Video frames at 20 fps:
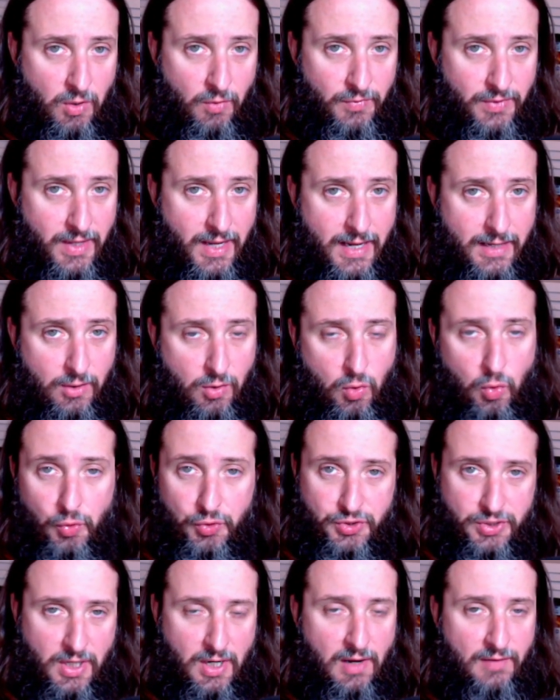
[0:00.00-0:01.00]
that cool
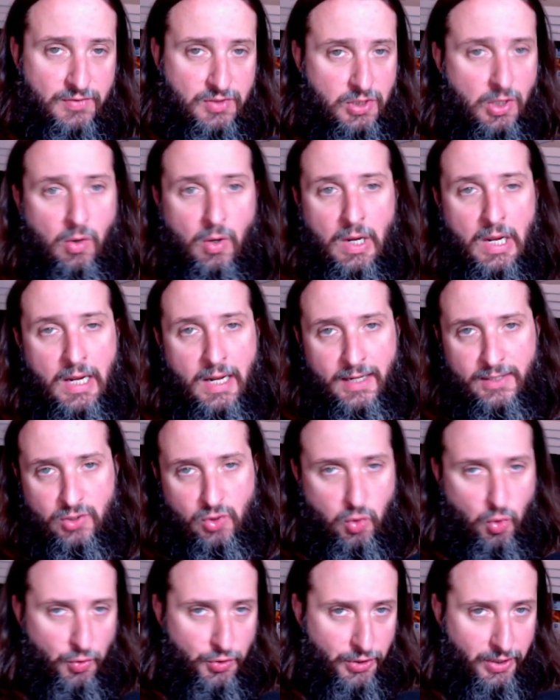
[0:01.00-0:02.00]
stuff. So it's
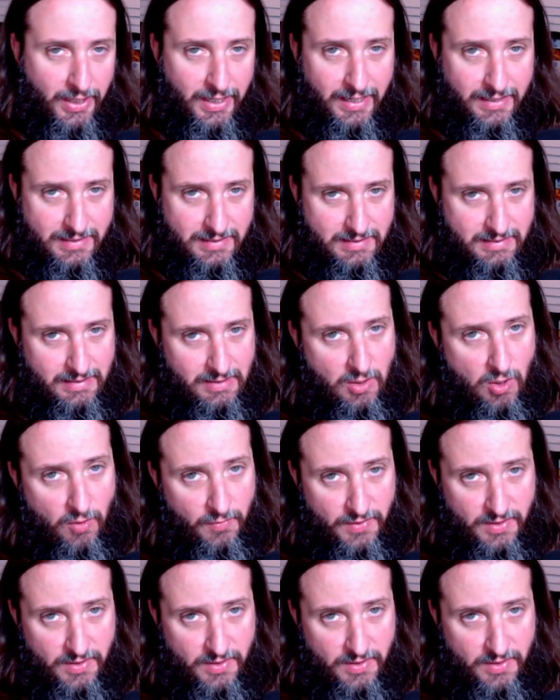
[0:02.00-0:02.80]
cool they're going to get to see all of